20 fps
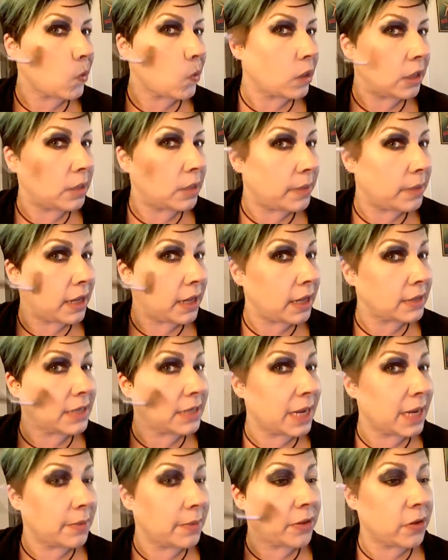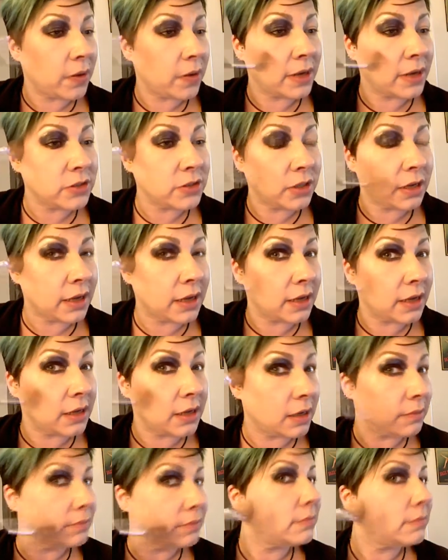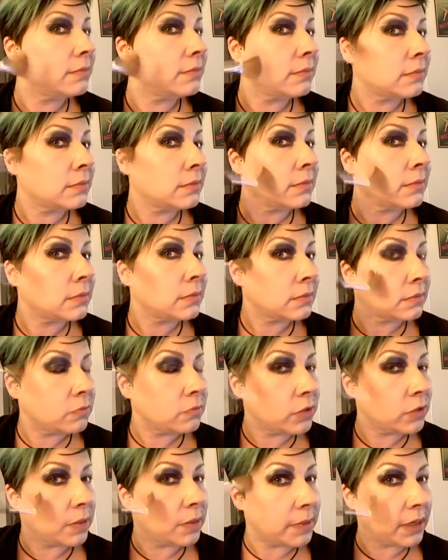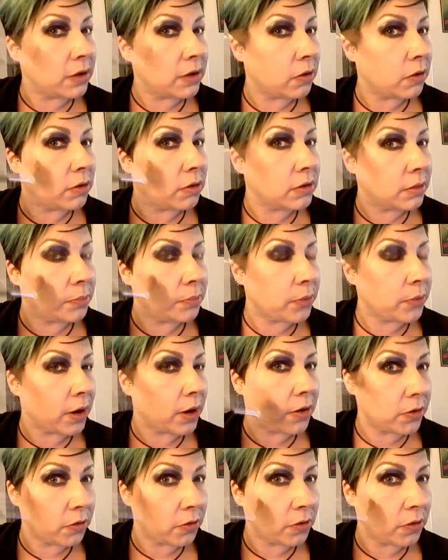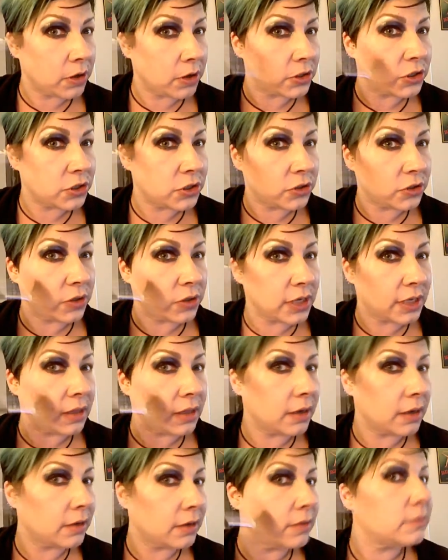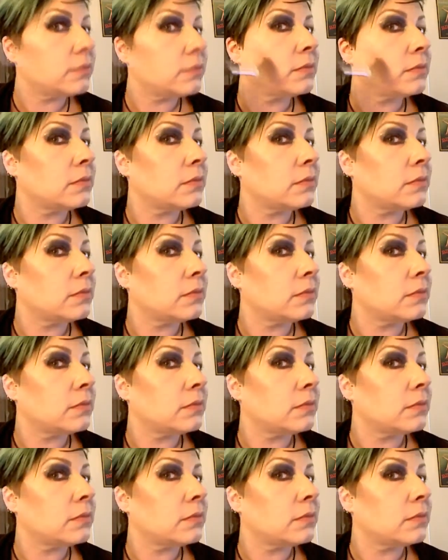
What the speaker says: A little bit at a time, otherwise you're going to end up with a big brown or orange streak there.